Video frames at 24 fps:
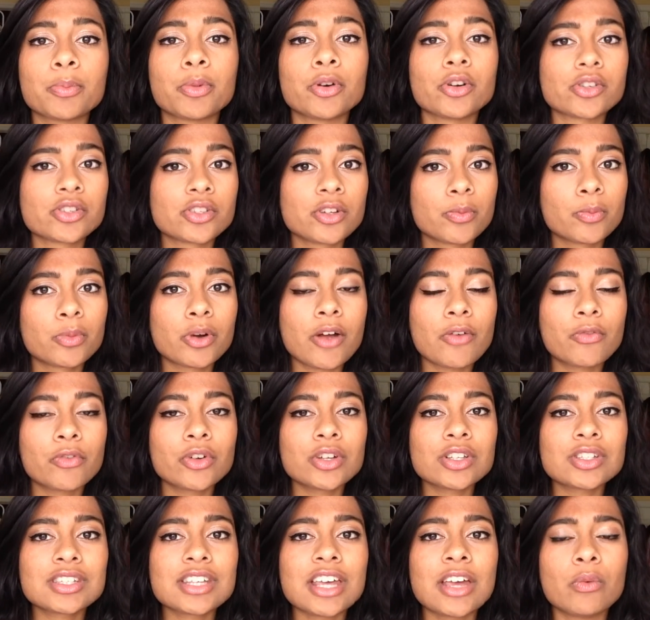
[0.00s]
personal
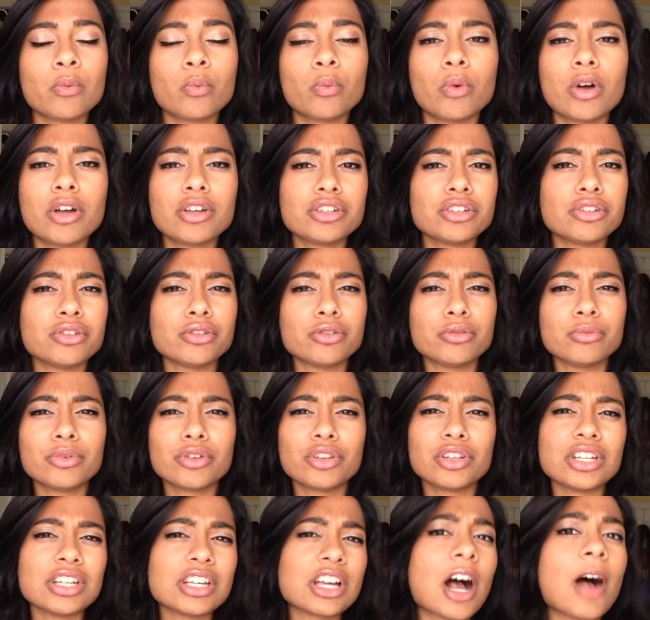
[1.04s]
preference and what you're
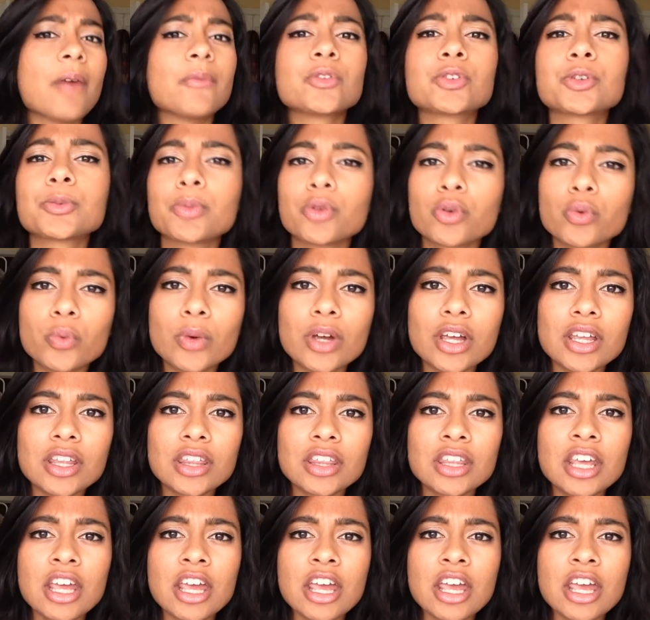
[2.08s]
really comfortable with.